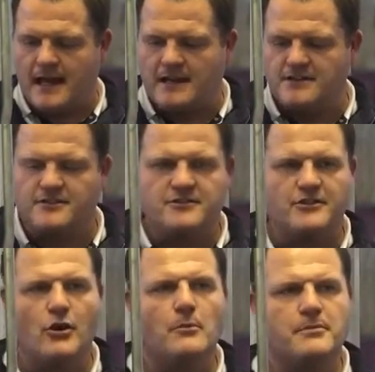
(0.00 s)
And
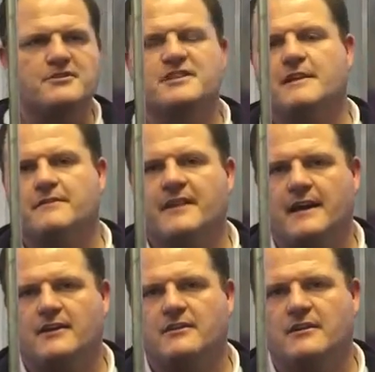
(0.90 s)
to compensate for
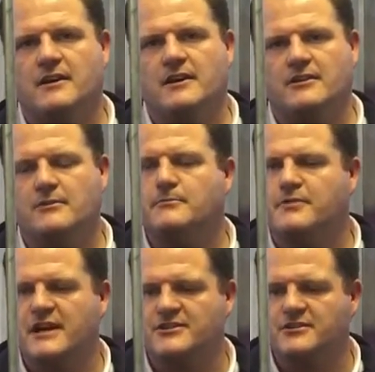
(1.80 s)
that
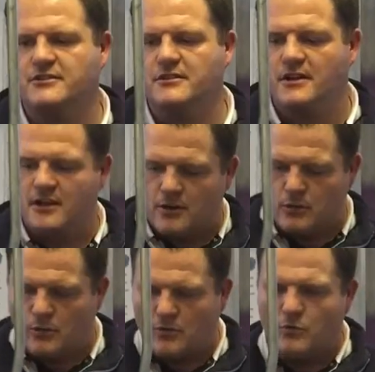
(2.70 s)
compression,
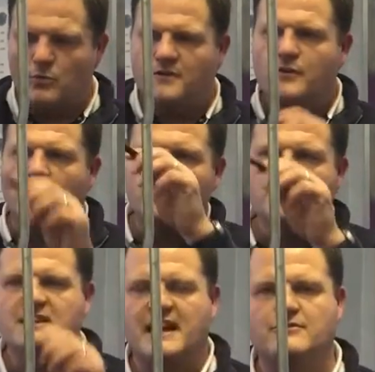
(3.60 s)
we've got
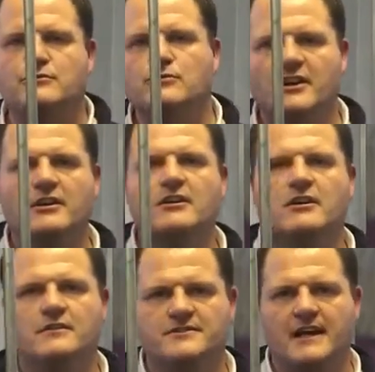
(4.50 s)
these natural
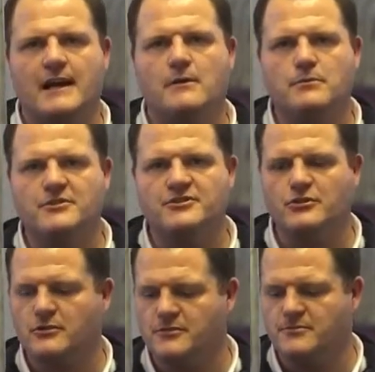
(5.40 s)
curves that help with
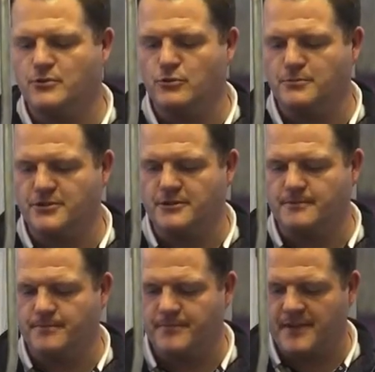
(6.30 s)
shock absorption.
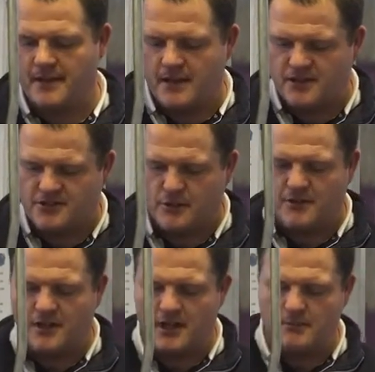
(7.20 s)
So
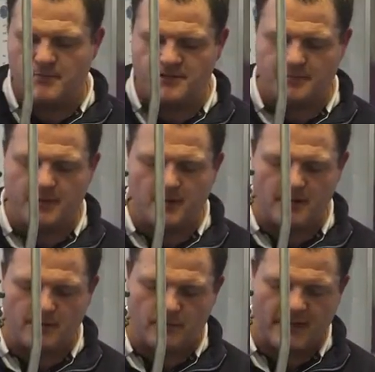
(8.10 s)
in the lumbar
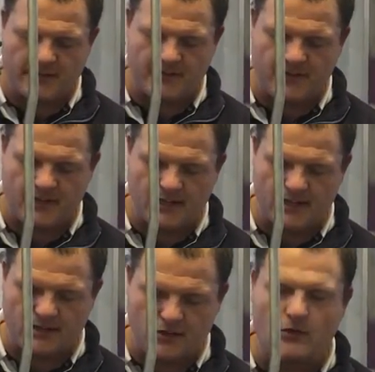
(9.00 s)
spine, we have
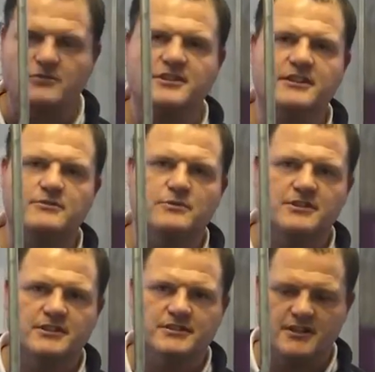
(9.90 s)
the coccyx,
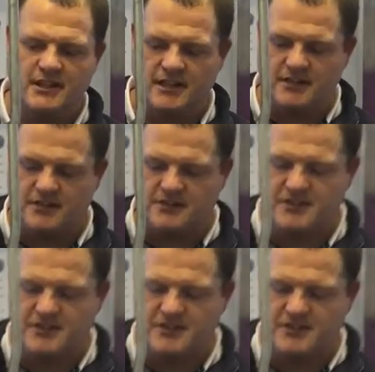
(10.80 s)
which is the